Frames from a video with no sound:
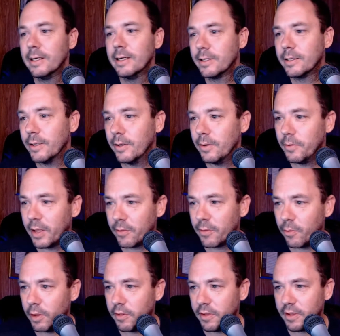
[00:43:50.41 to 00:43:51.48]
So that's
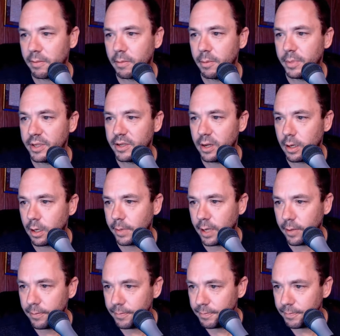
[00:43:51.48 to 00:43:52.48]
one of the things I'm going to be talking about.